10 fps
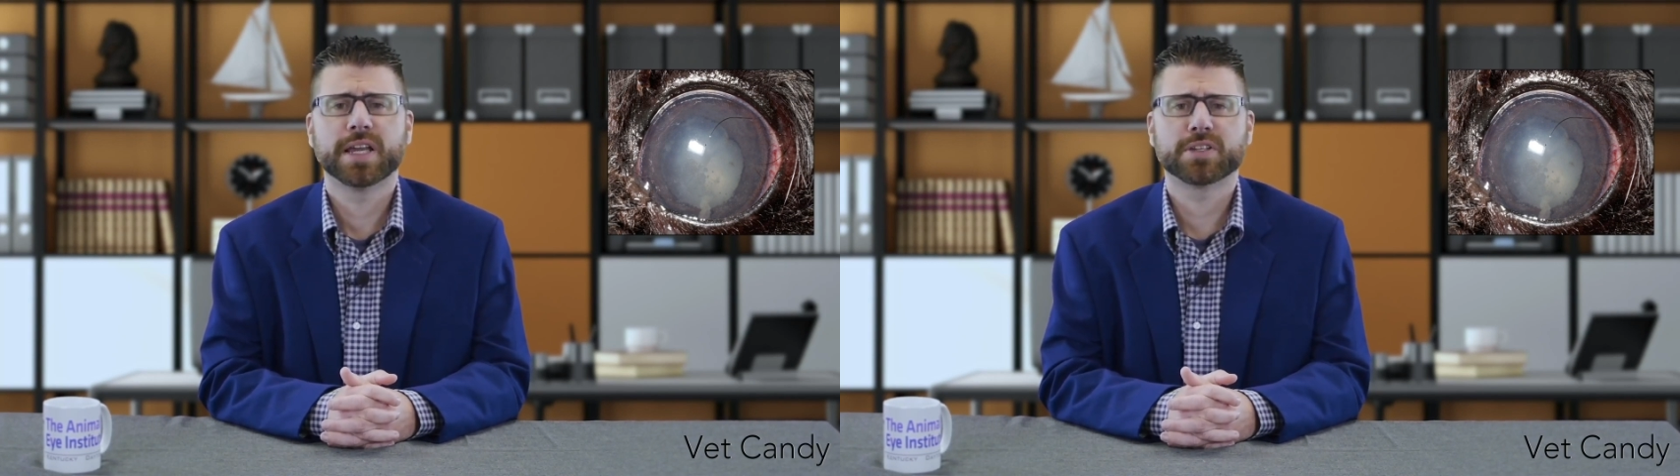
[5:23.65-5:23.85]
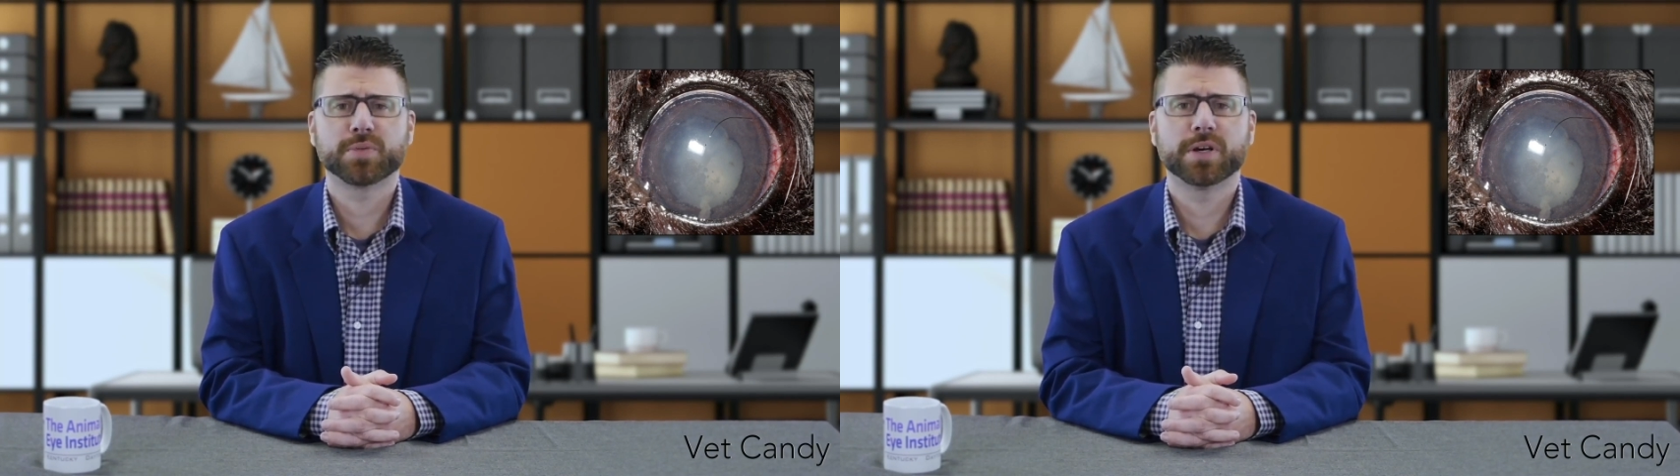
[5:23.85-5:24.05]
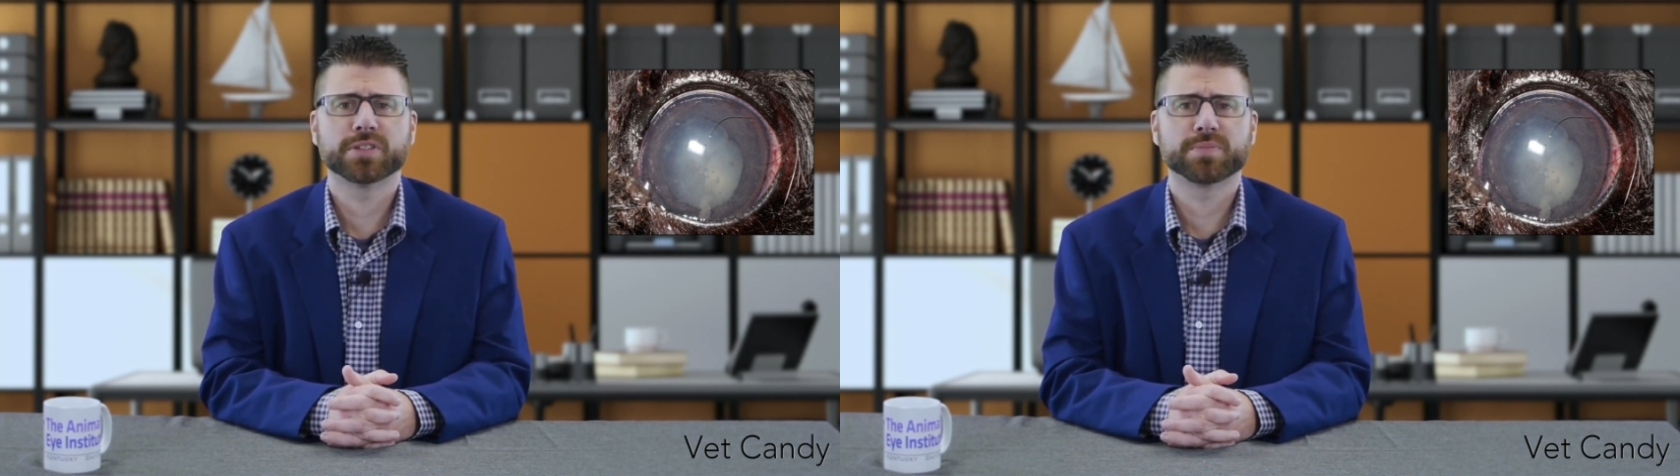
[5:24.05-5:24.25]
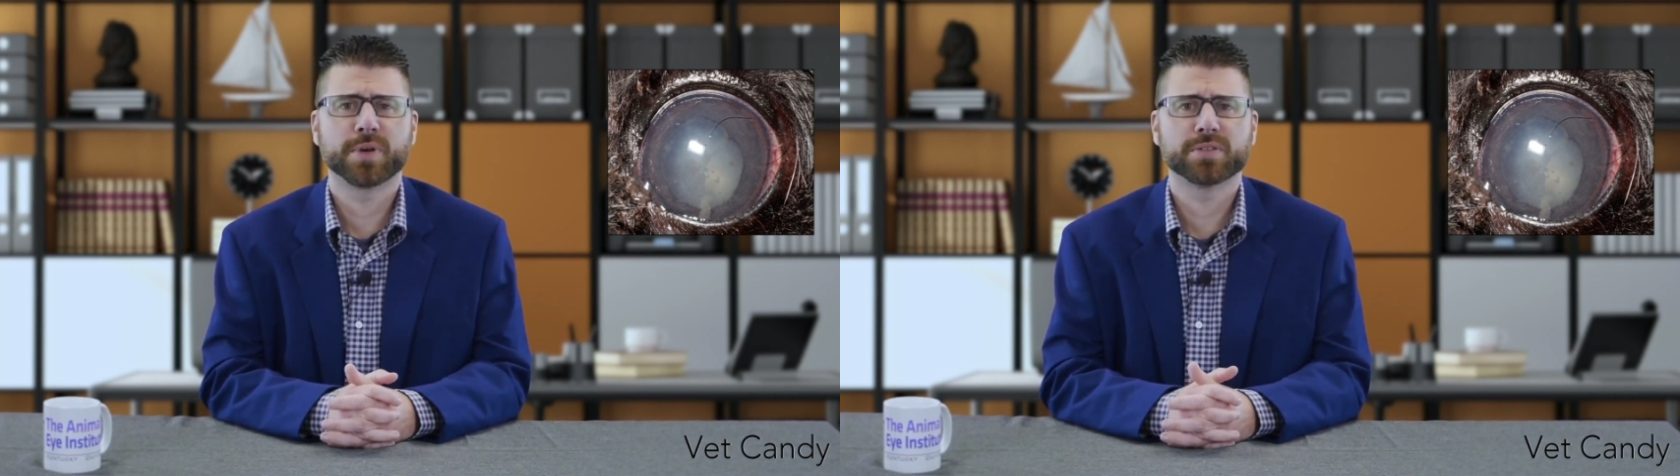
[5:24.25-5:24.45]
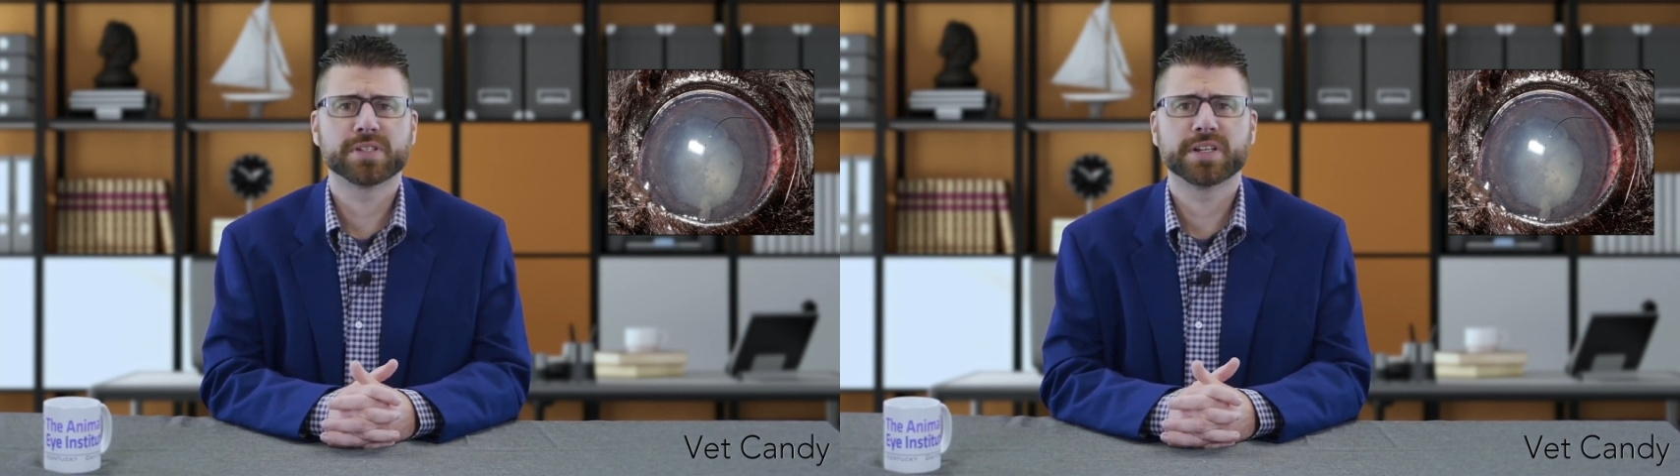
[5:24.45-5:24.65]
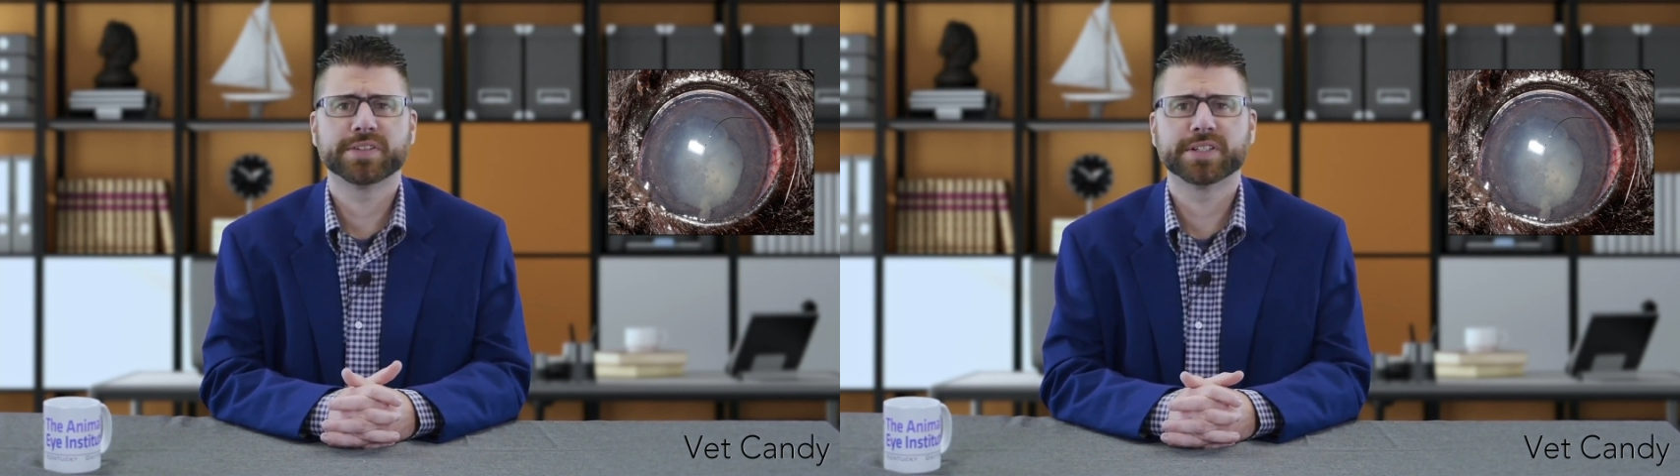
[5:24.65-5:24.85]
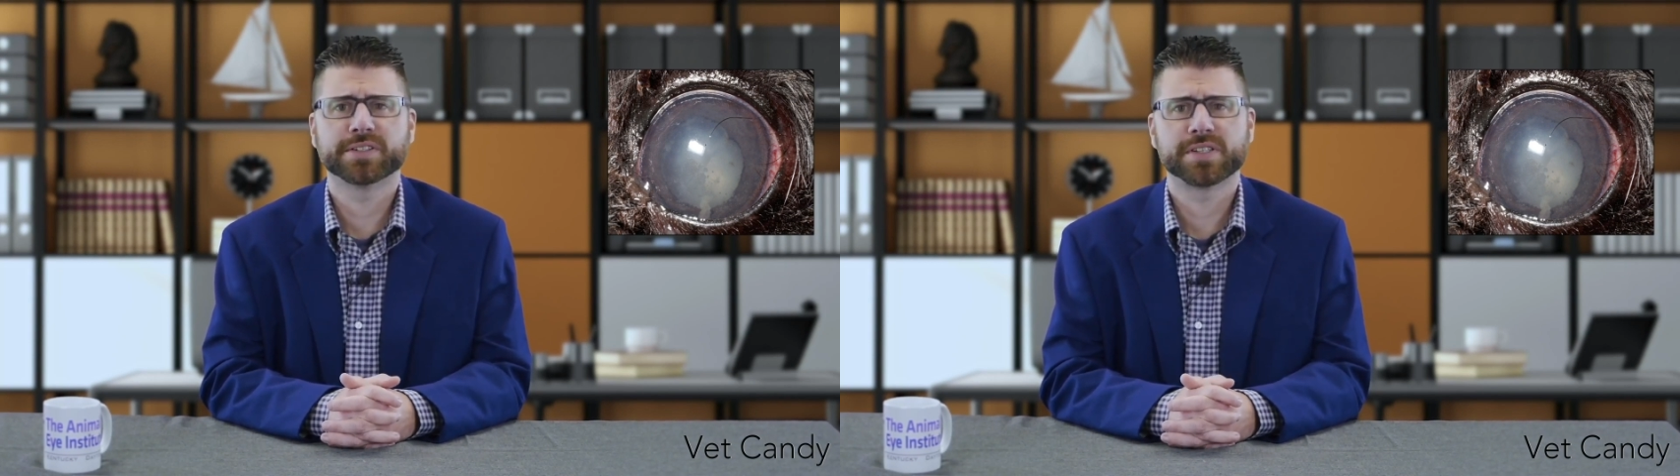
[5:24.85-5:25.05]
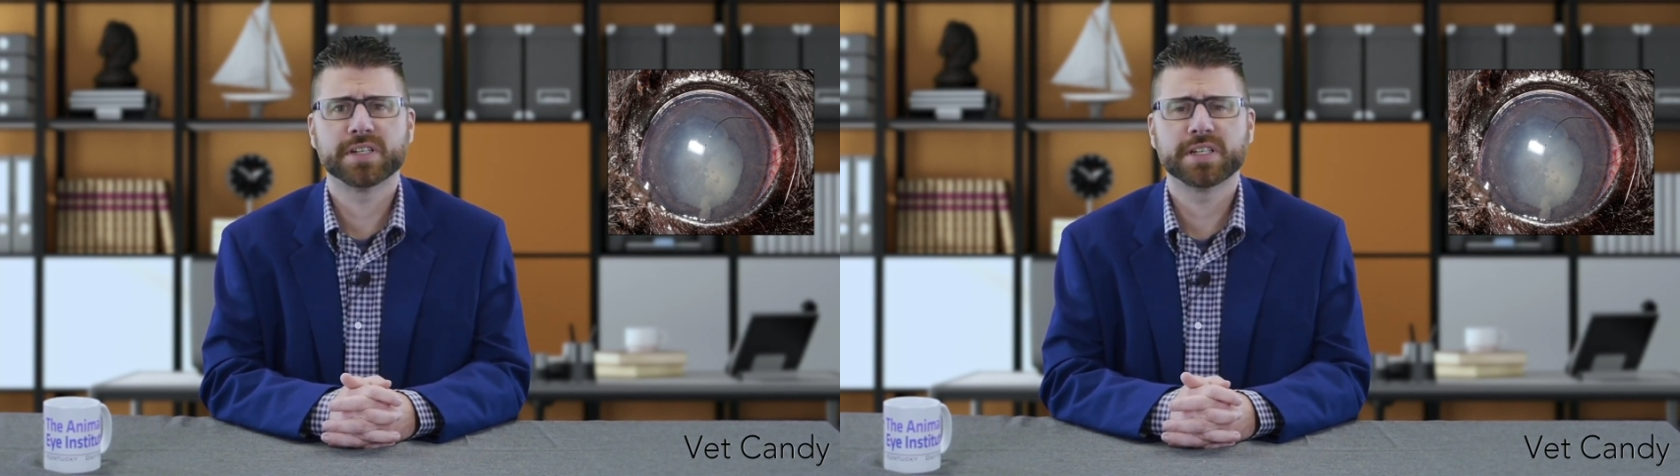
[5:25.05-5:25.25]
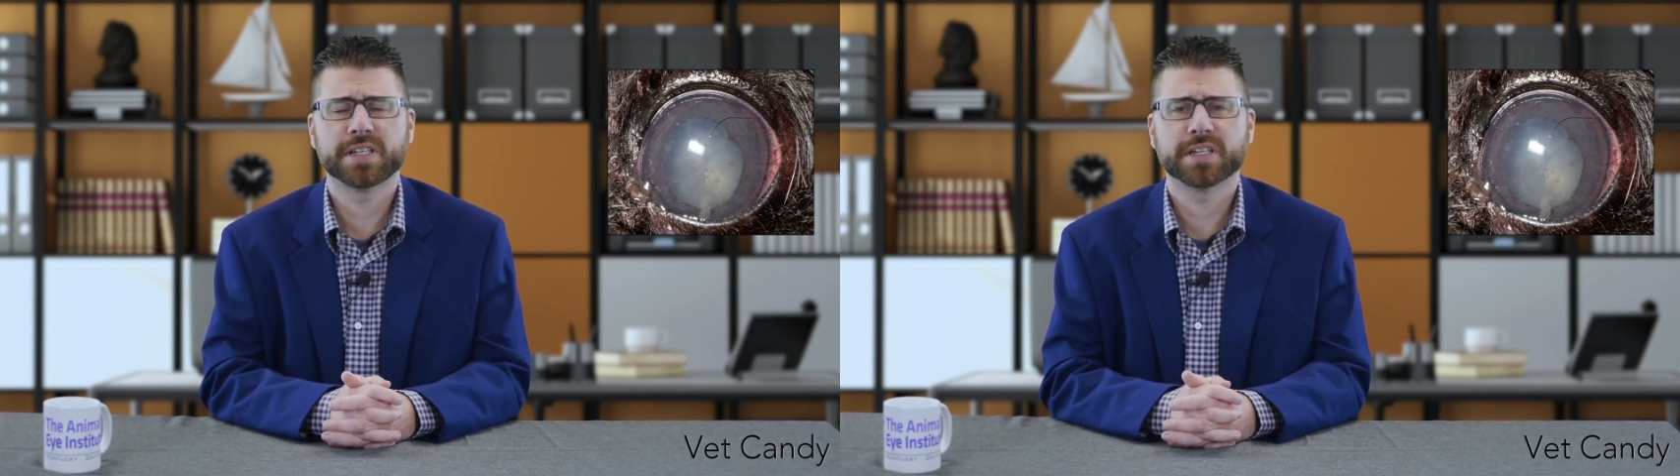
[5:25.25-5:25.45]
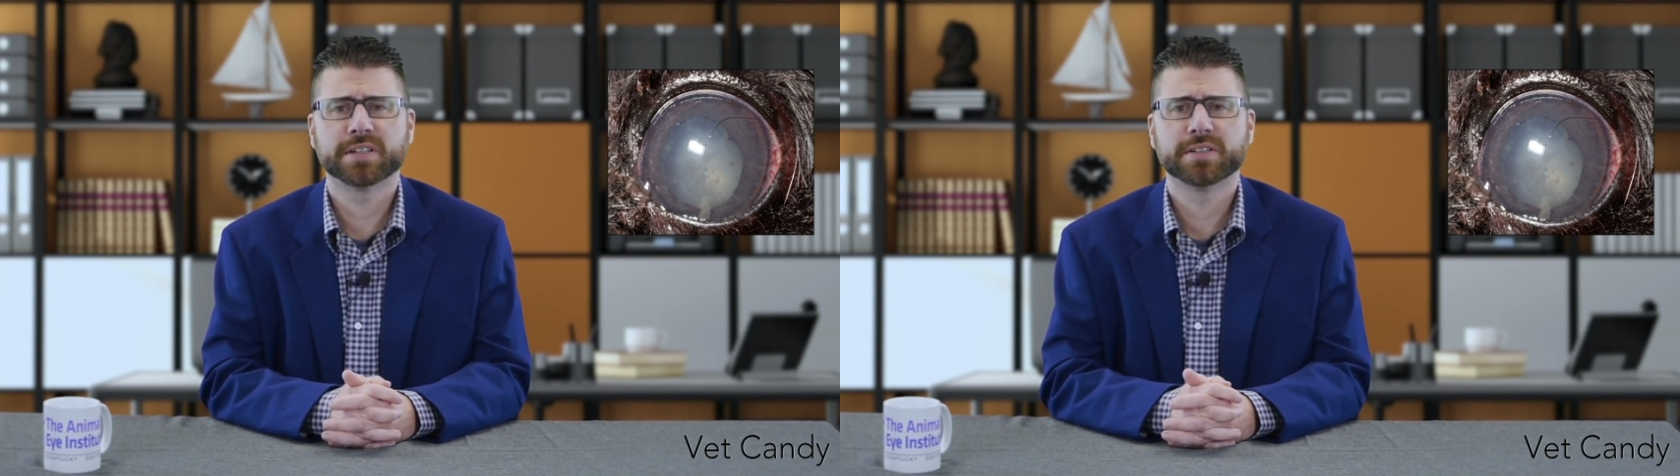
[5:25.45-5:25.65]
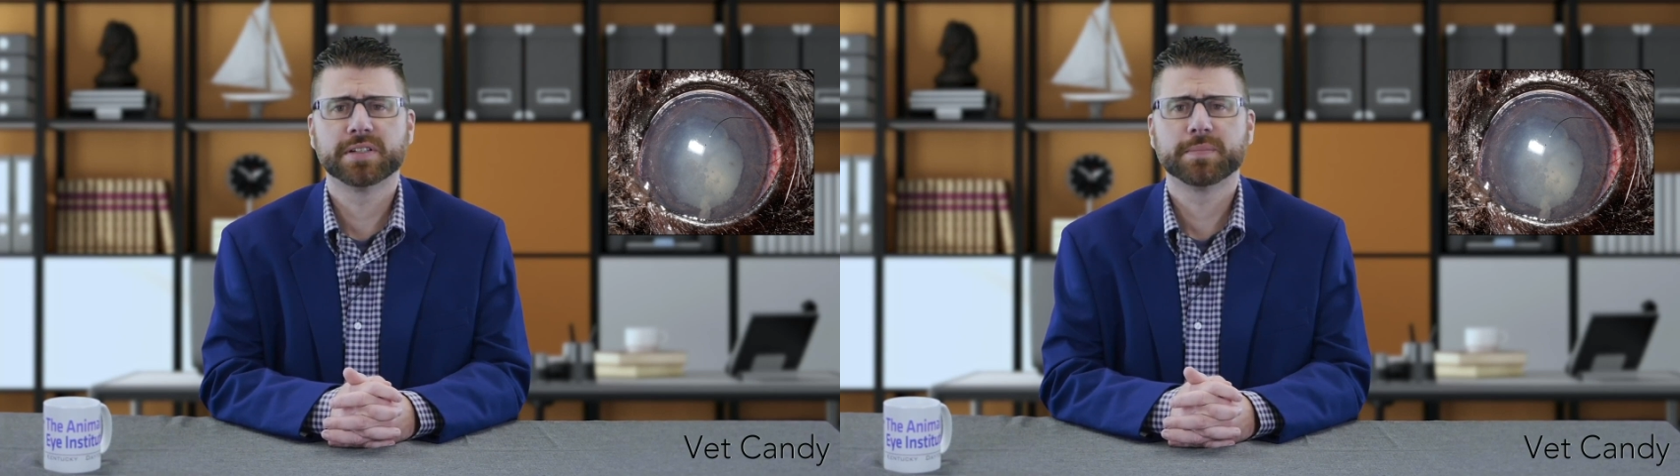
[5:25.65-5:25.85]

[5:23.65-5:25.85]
as well as posterior synechia.